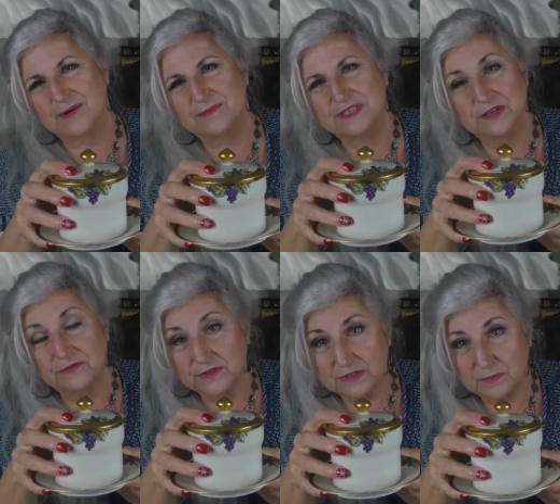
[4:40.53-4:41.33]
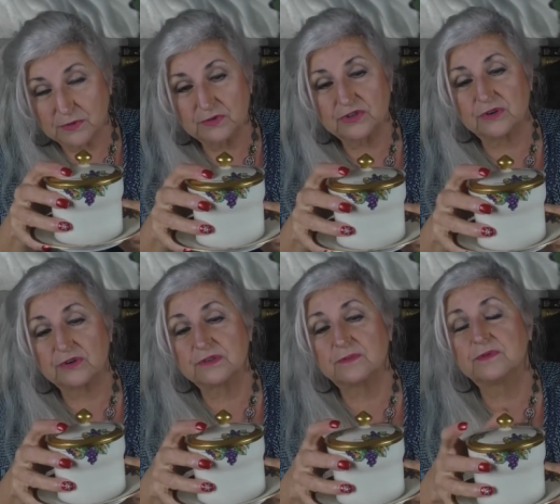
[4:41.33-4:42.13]
silver spoons,
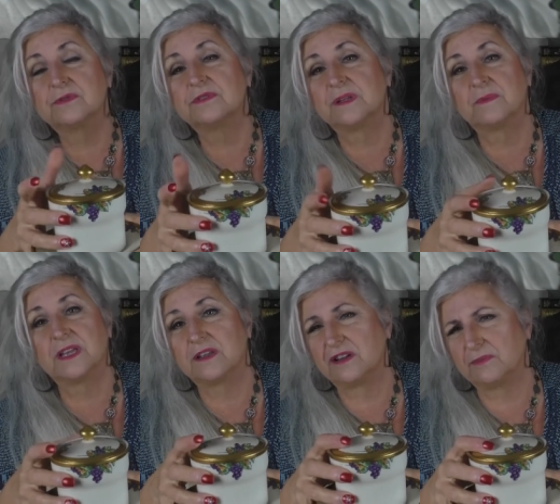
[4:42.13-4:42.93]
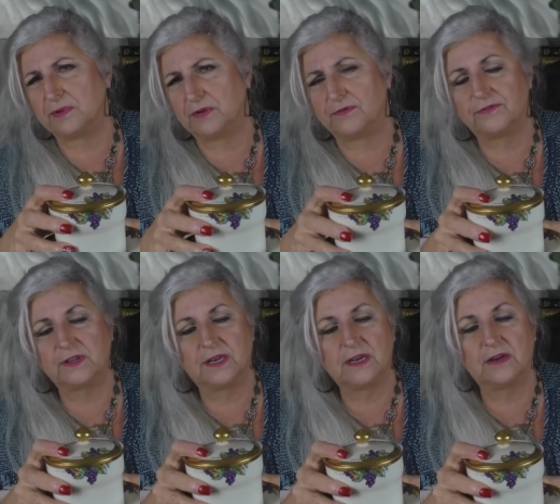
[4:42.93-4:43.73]
sugar spoons or something, it'd look
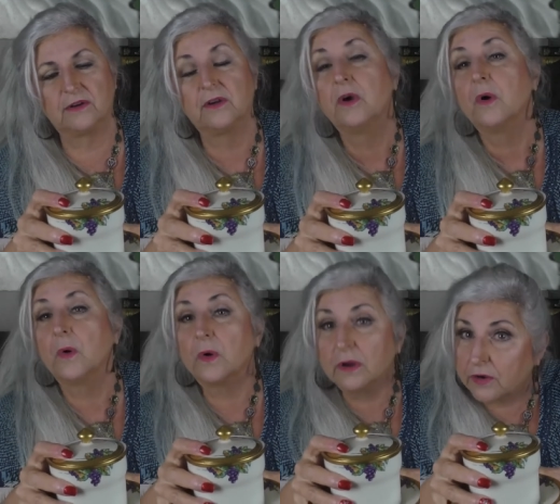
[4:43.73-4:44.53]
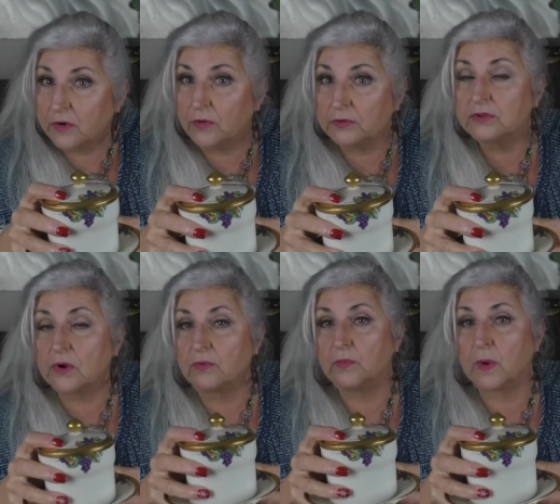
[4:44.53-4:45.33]
beautiful in here. Or a gold
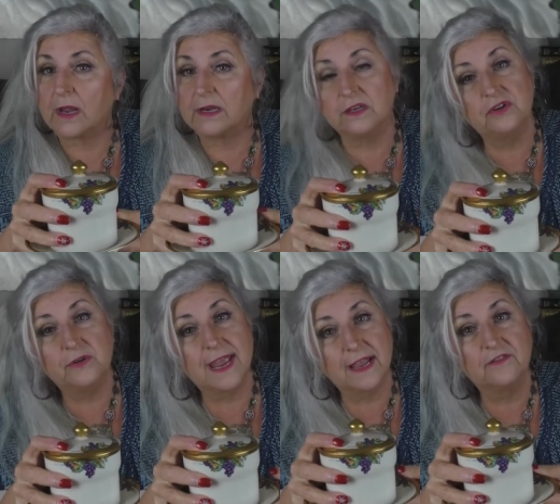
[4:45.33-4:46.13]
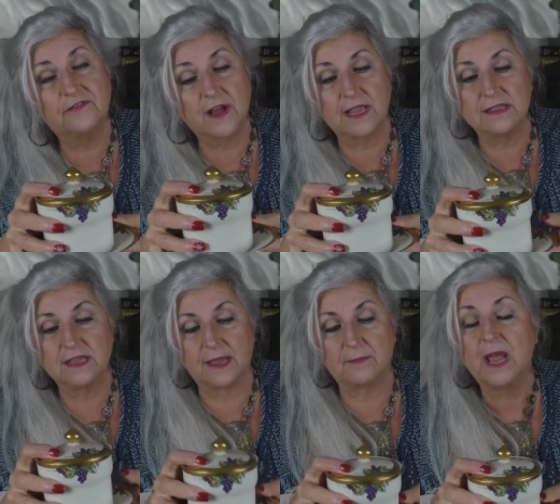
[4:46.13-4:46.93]
tone one, and you can find
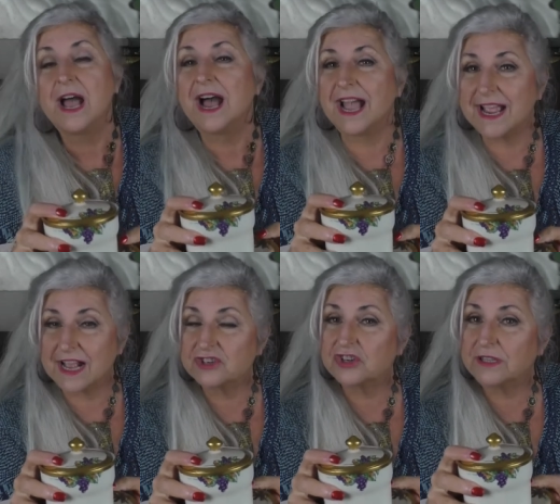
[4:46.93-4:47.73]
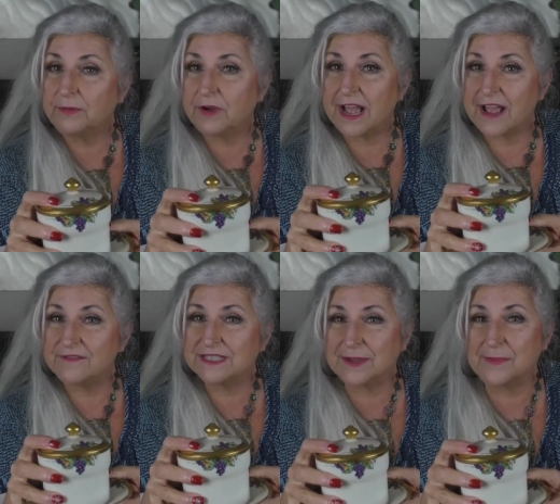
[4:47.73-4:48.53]
them. I actually will
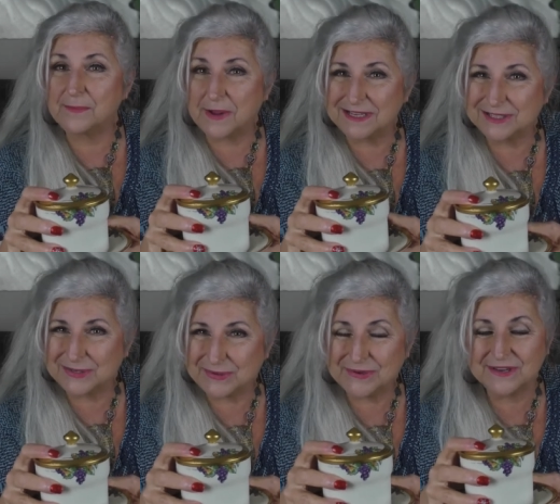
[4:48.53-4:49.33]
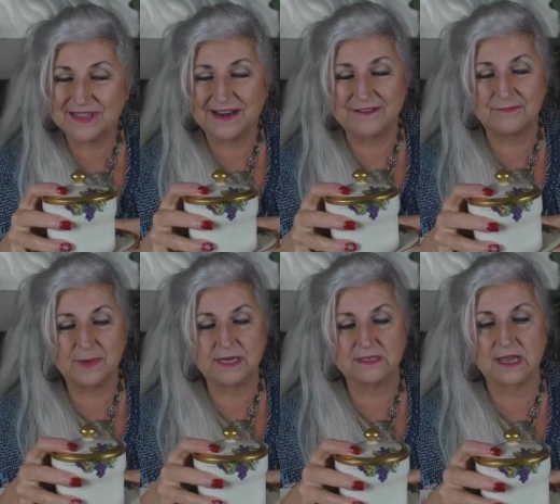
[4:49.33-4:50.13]
have some in my store that I've
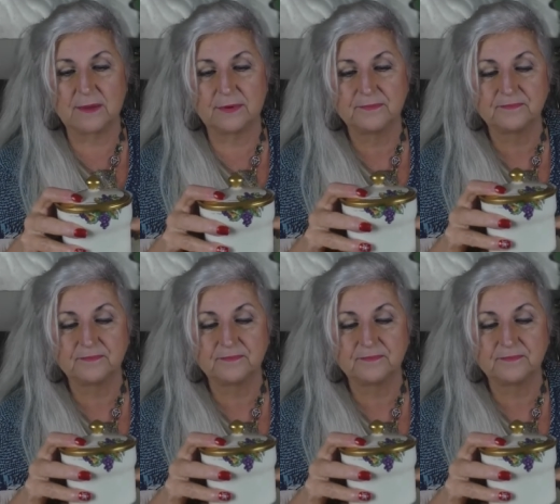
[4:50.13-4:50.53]
picked up.